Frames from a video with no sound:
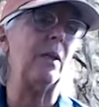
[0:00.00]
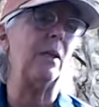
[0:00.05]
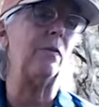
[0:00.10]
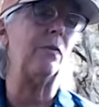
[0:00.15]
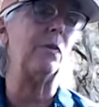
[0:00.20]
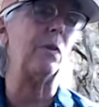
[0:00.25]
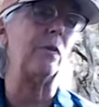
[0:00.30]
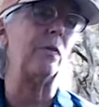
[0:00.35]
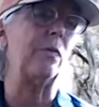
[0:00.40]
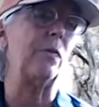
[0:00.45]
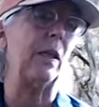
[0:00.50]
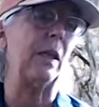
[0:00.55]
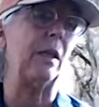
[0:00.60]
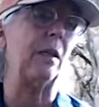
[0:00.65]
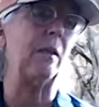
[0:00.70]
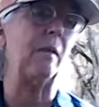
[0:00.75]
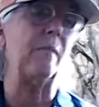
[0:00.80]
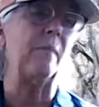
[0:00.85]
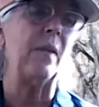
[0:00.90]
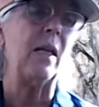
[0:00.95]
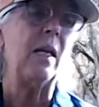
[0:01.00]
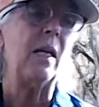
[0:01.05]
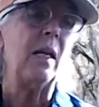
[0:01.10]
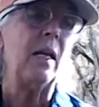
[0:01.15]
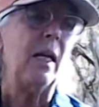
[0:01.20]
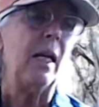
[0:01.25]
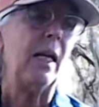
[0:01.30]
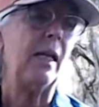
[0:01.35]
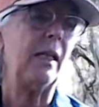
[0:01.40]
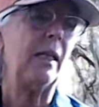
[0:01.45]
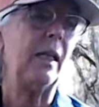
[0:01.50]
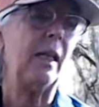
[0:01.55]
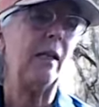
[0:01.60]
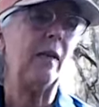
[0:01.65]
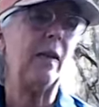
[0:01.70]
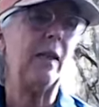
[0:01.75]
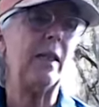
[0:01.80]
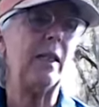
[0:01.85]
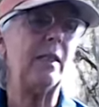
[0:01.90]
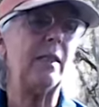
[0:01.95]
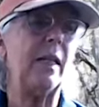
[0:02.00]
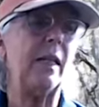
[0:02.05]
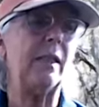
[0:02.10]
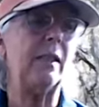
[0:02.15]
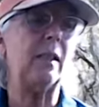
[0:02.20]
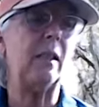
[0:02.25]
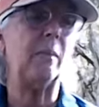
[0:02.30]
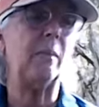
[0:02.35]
a forefinger, and carried a dainty